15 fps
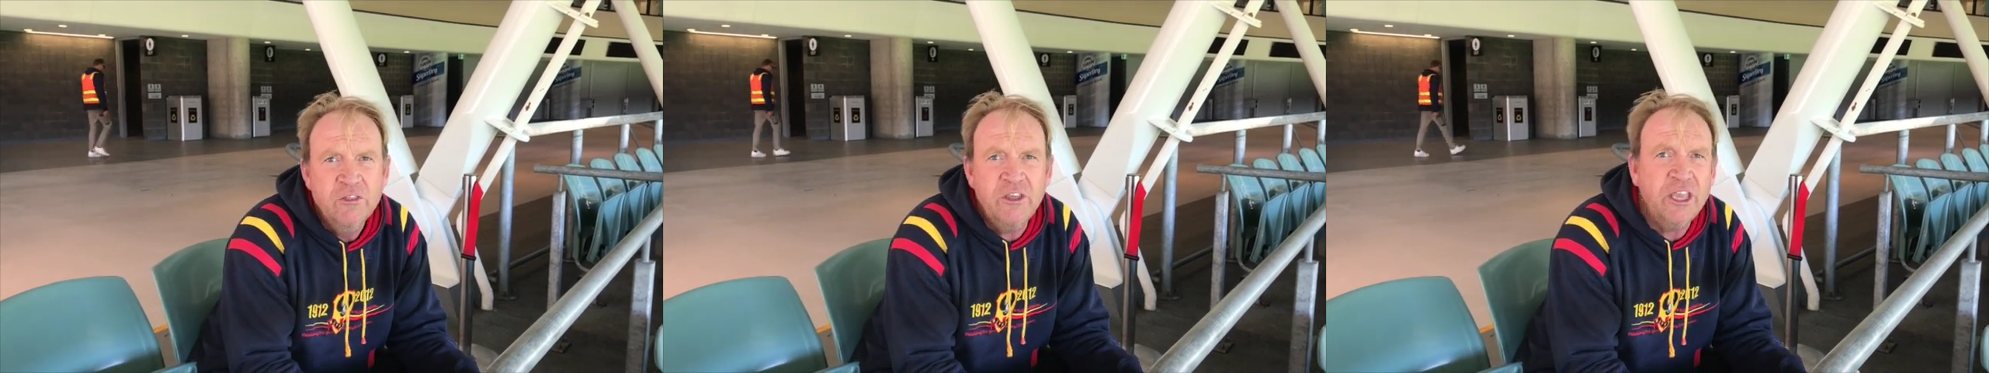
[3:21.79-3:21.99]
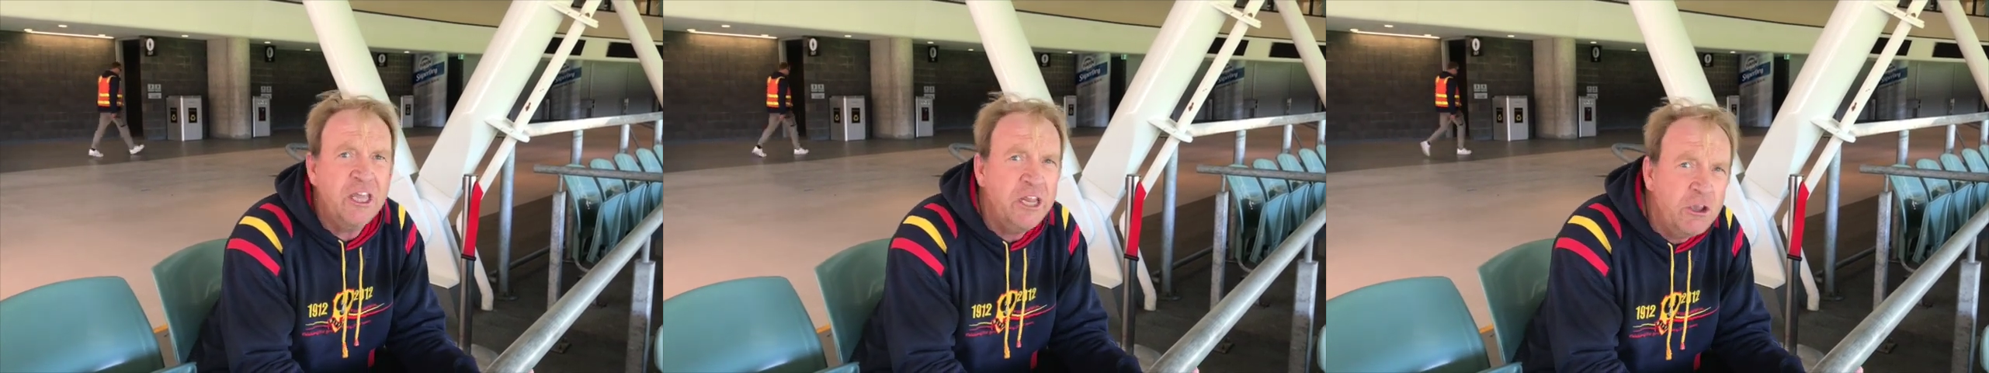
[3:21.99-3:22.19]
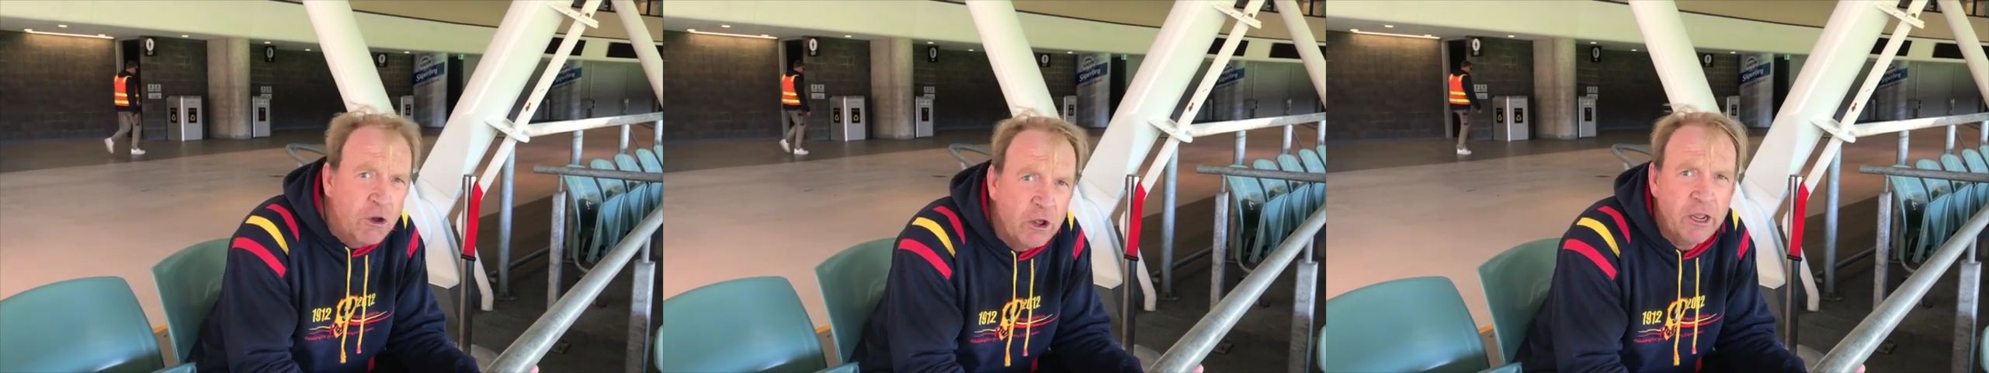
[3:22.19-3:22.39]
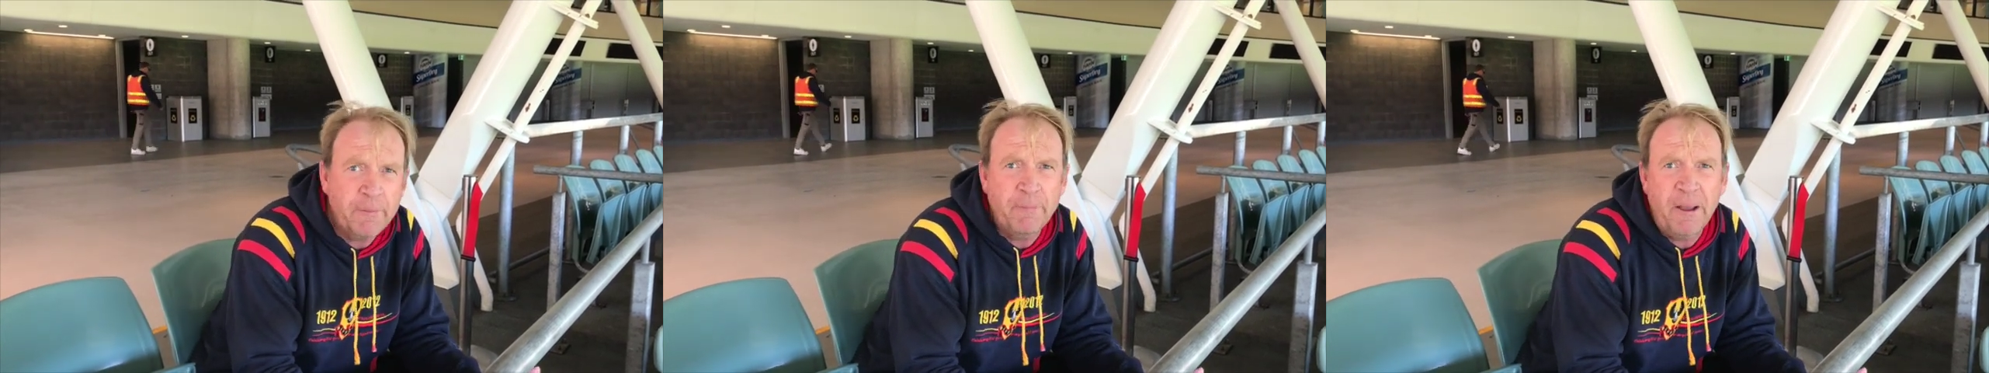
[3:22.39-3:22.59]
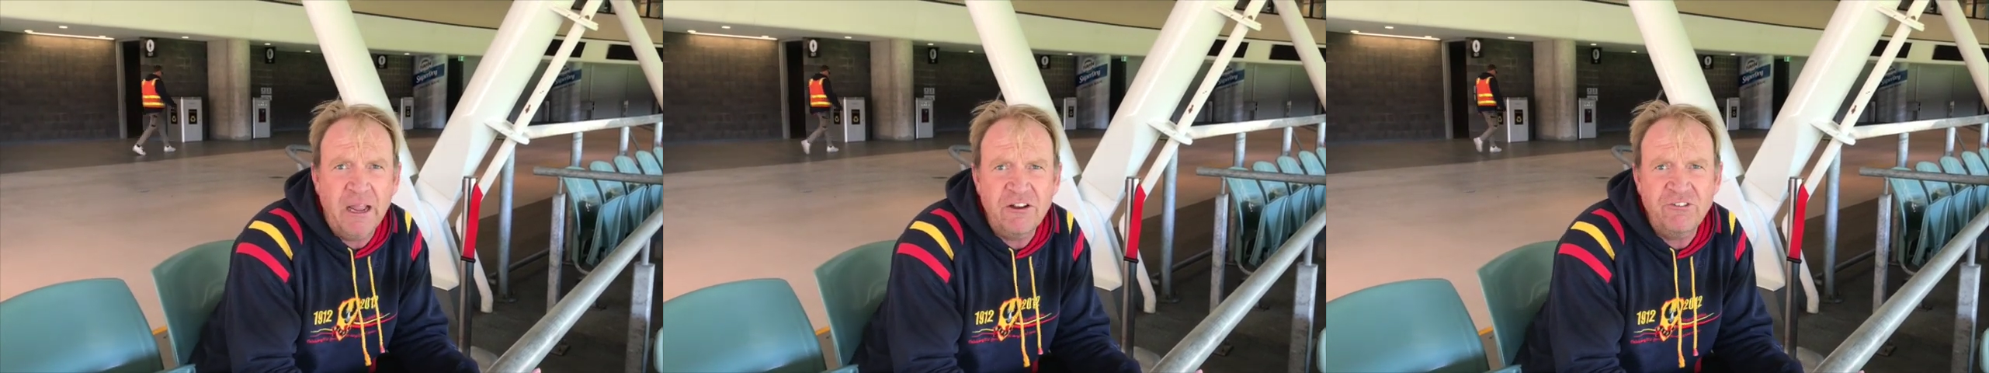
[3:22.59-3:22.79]
the idiotic
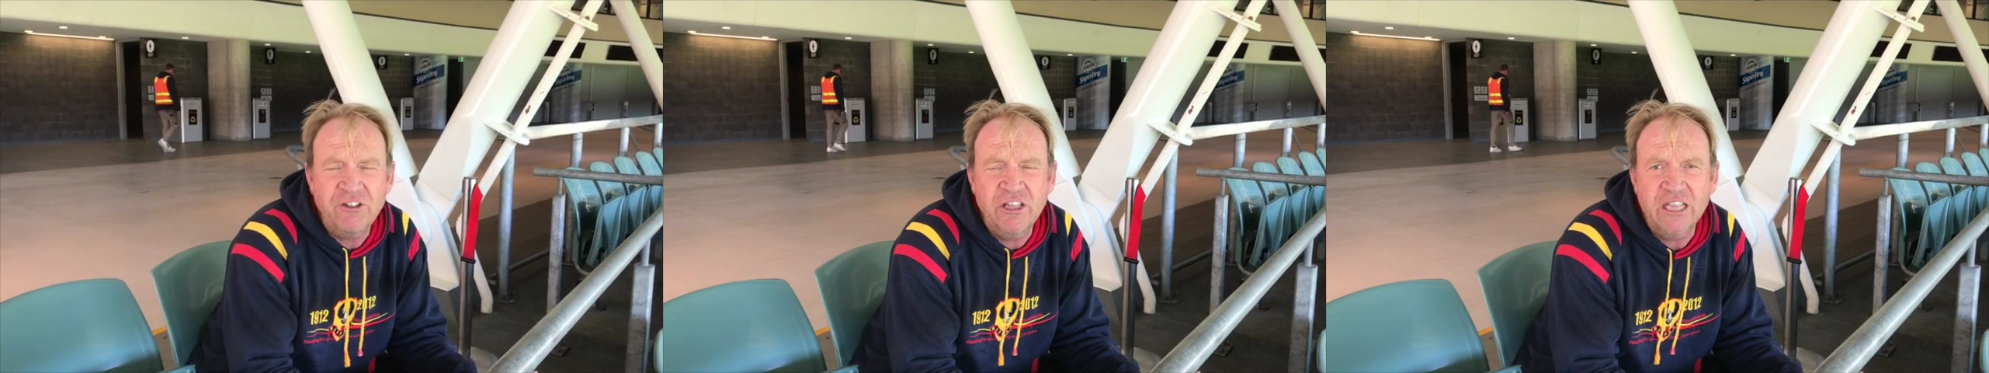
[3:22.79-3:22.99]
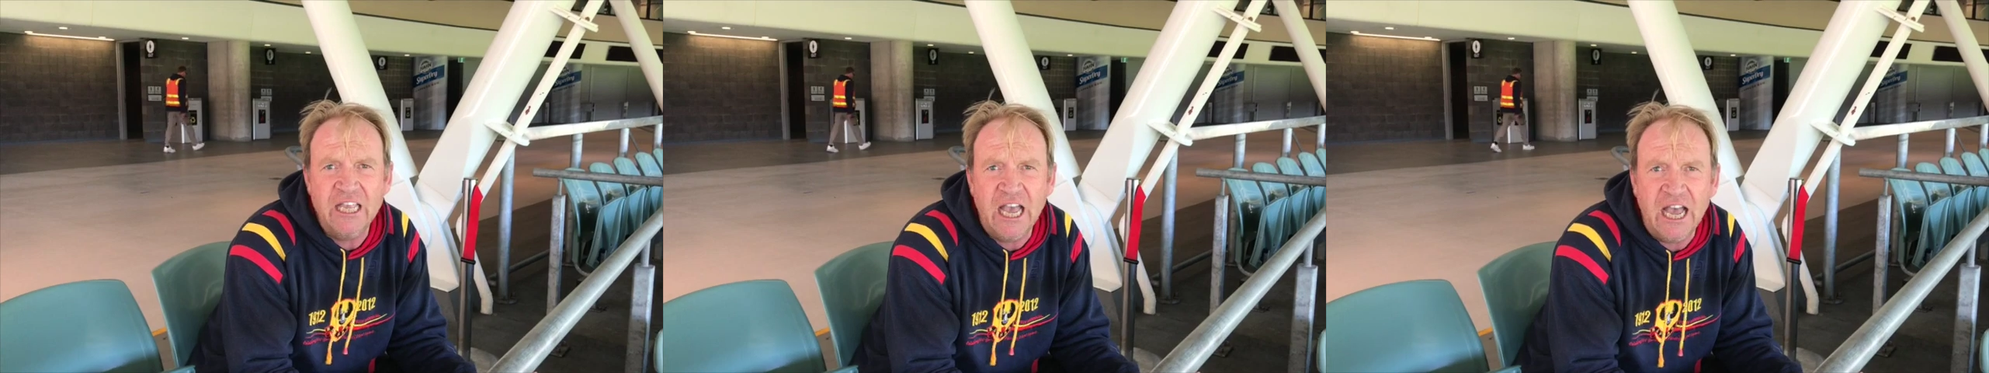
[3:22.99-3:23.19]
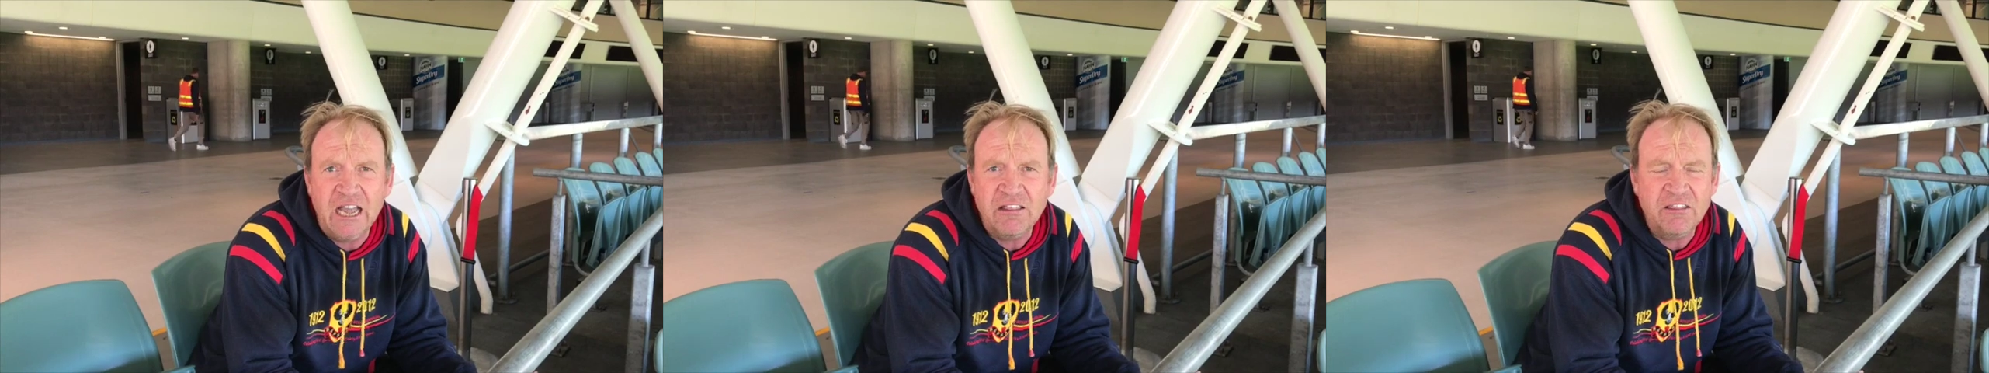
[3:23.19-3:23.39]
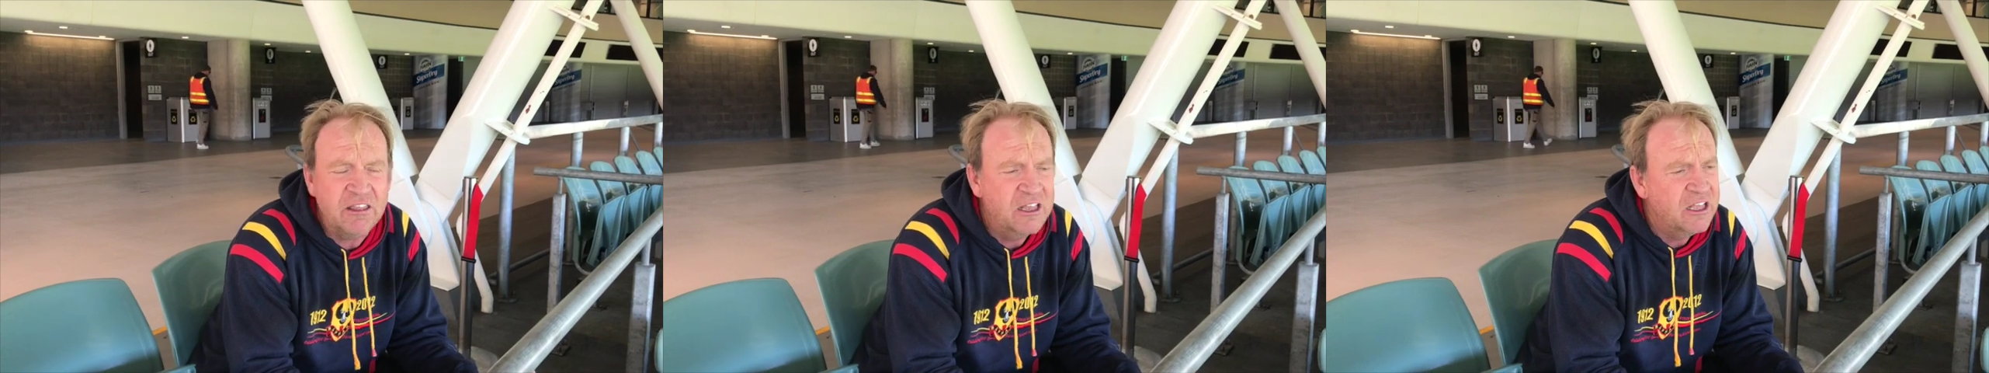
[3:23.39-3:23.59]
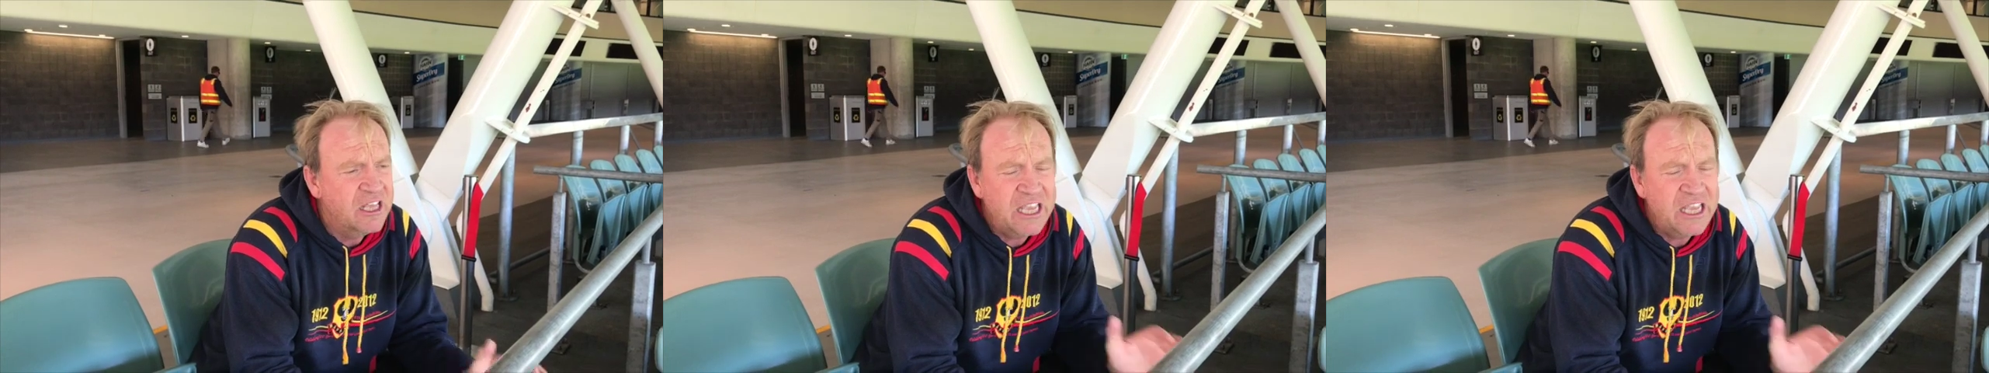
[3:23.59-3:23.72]
punch in the guts.